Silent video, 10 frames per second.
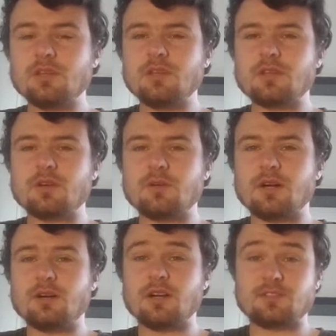
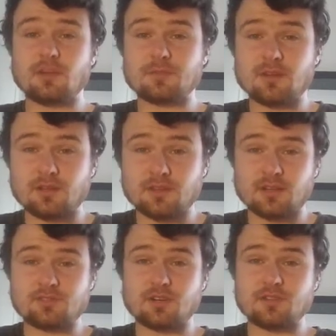I stopped.
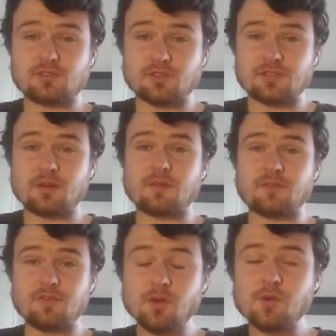I tried to cut down on the
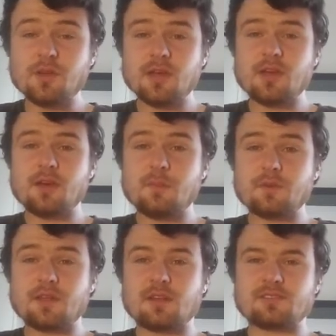food,
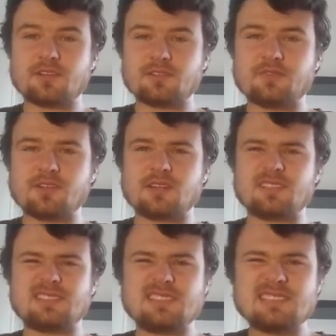but then I started to feel kind of
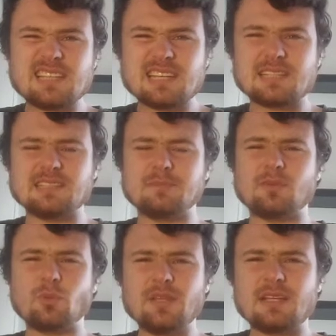sick, a little bit
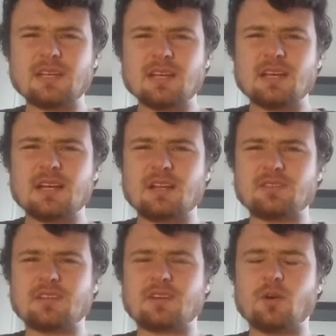weak, and I
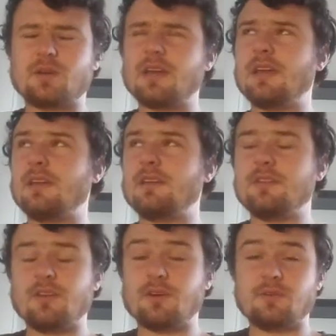was like, okay,
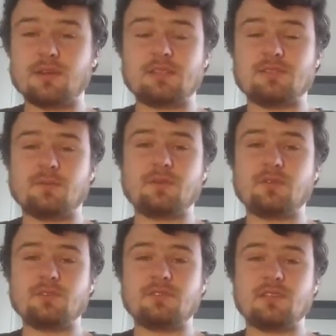no, it's not
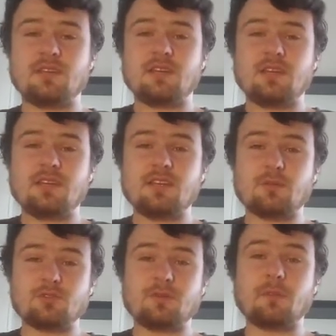because it
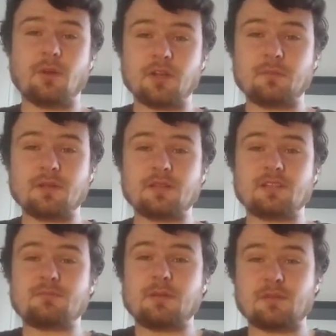must be the bodybuilding
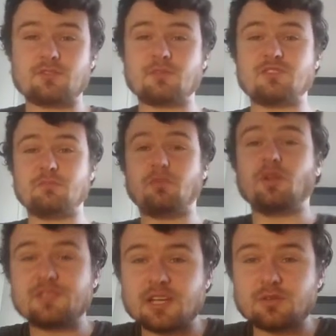that's made my stomach just
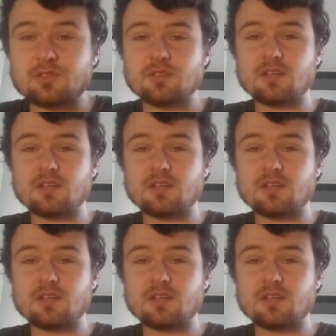bulge out.